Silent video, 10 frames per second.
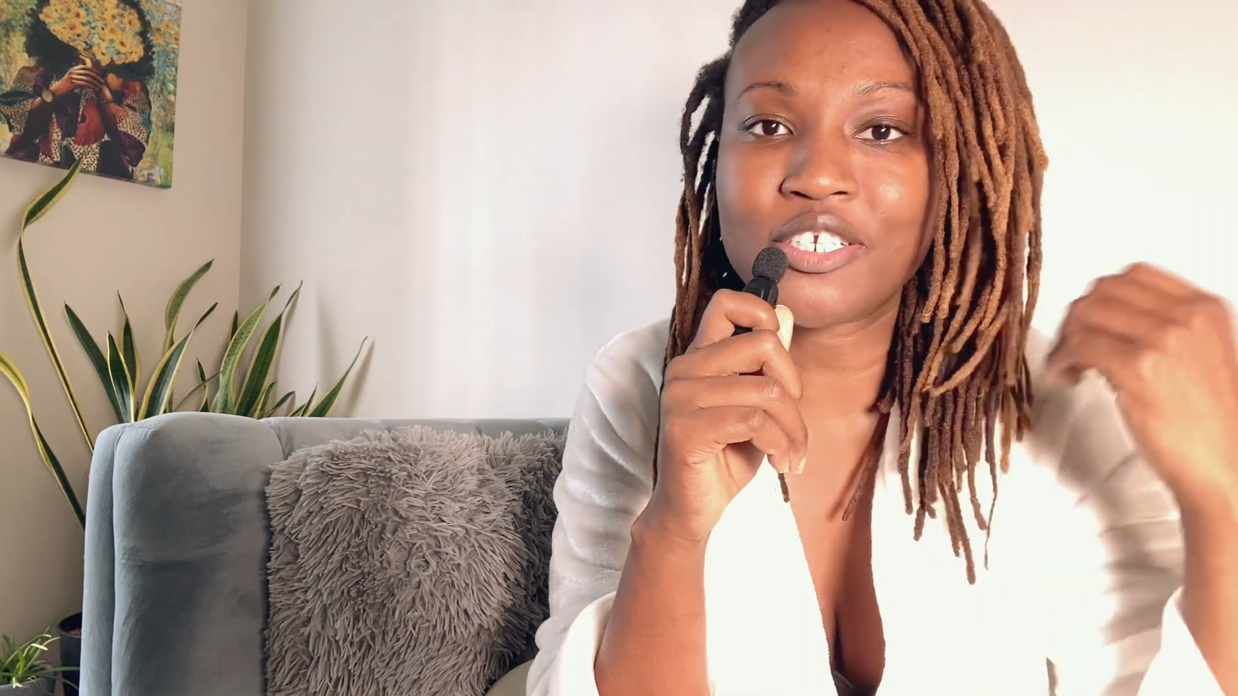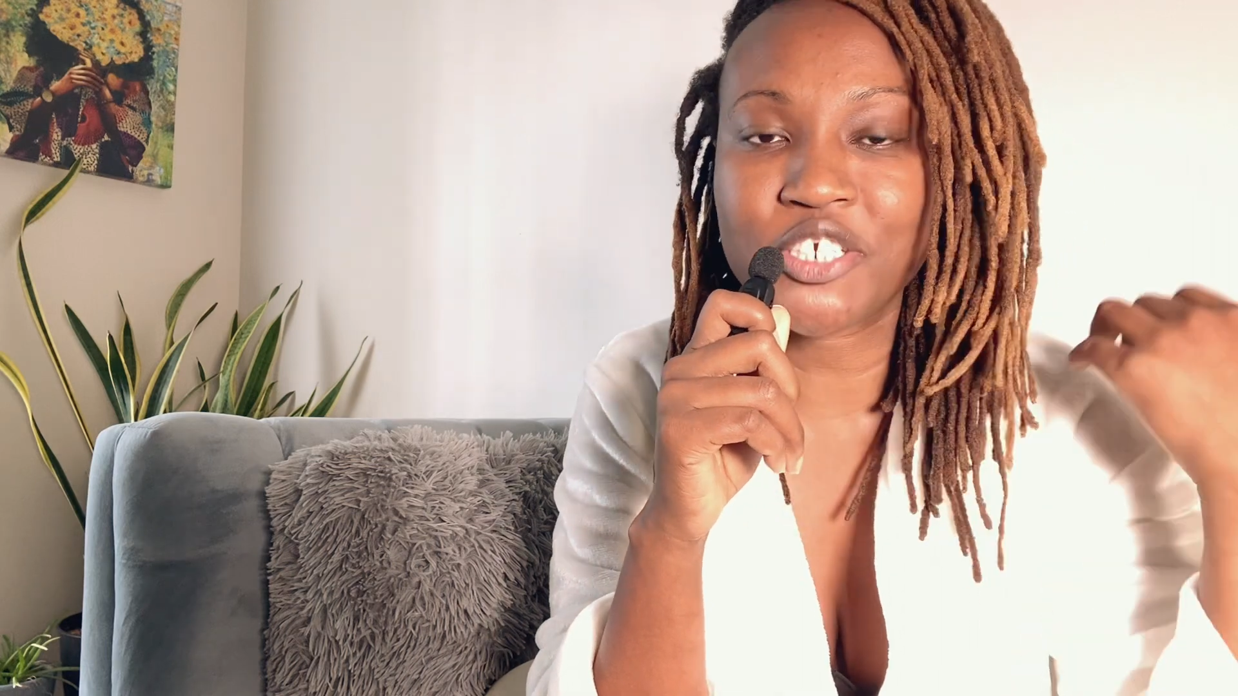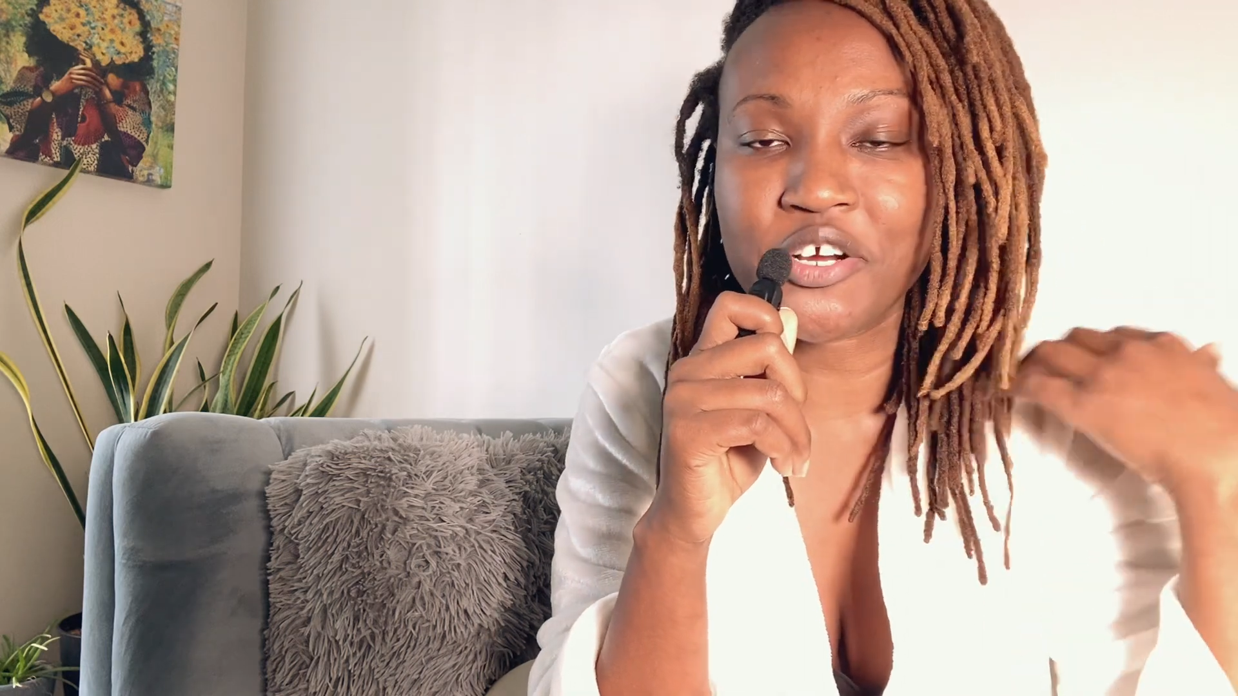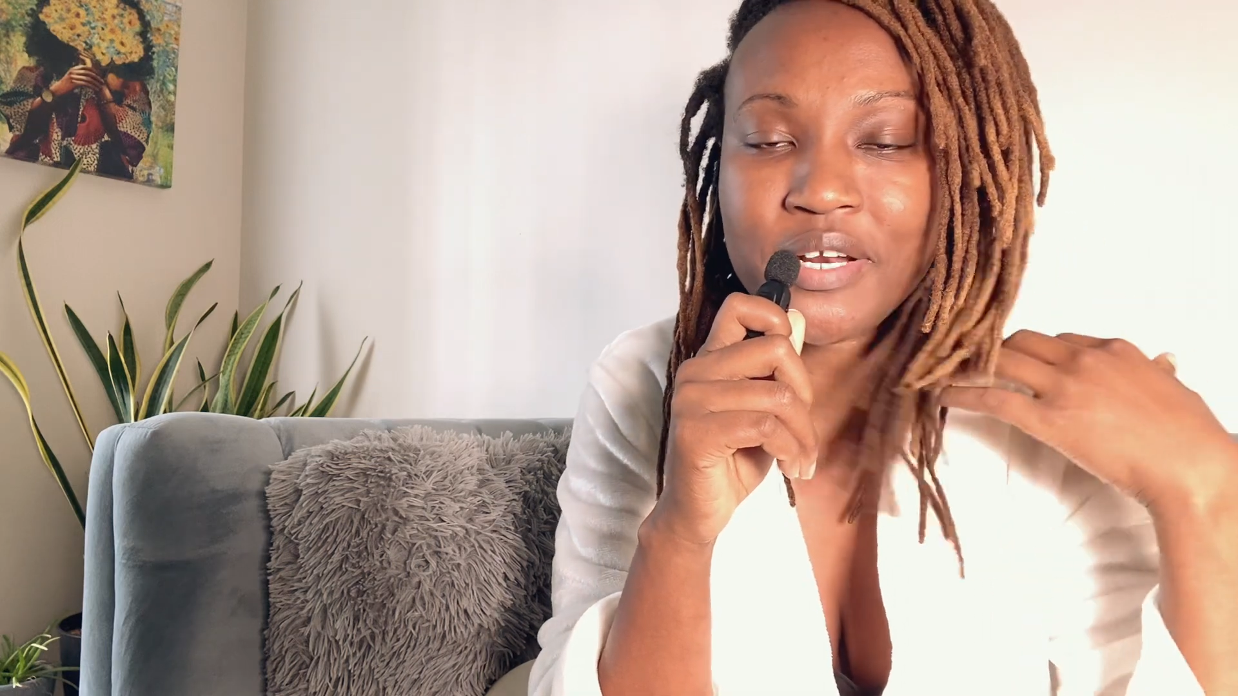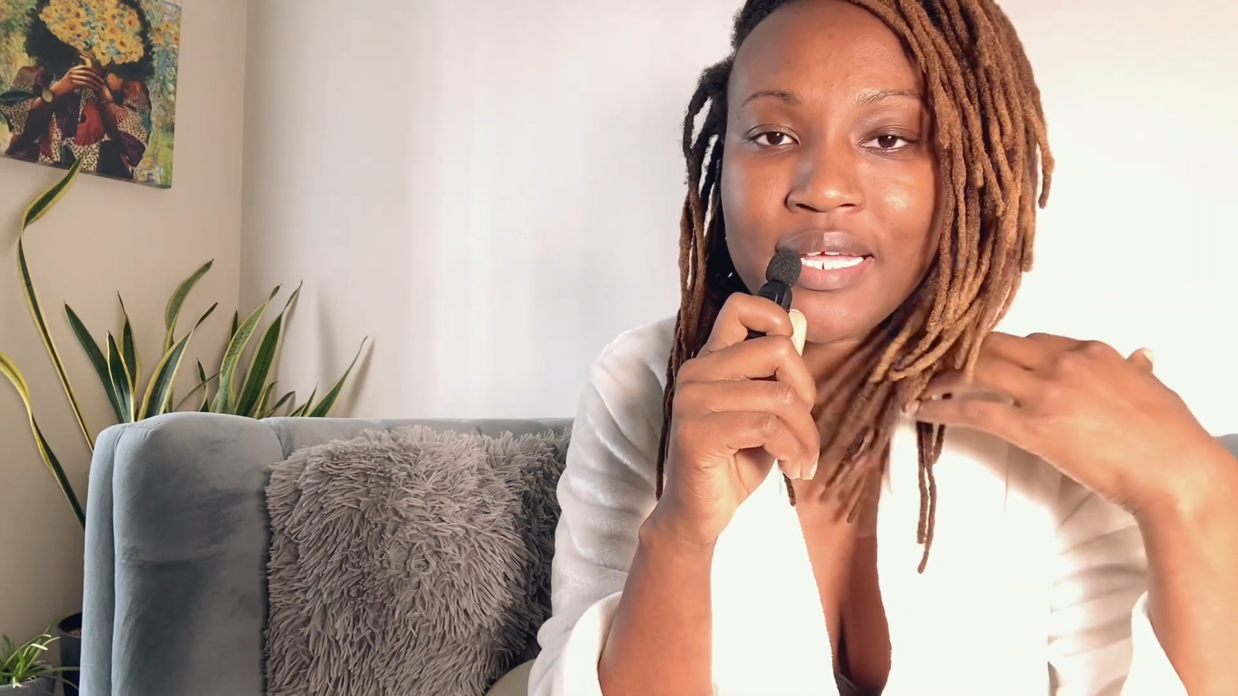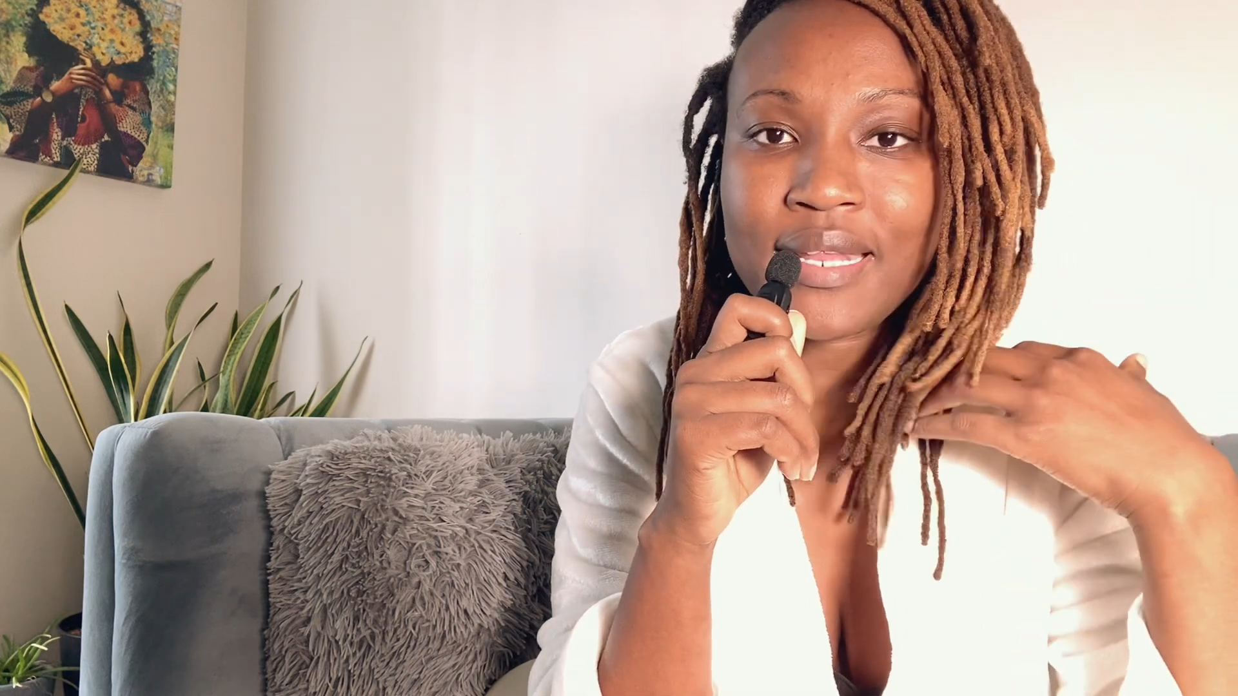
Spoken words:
journey,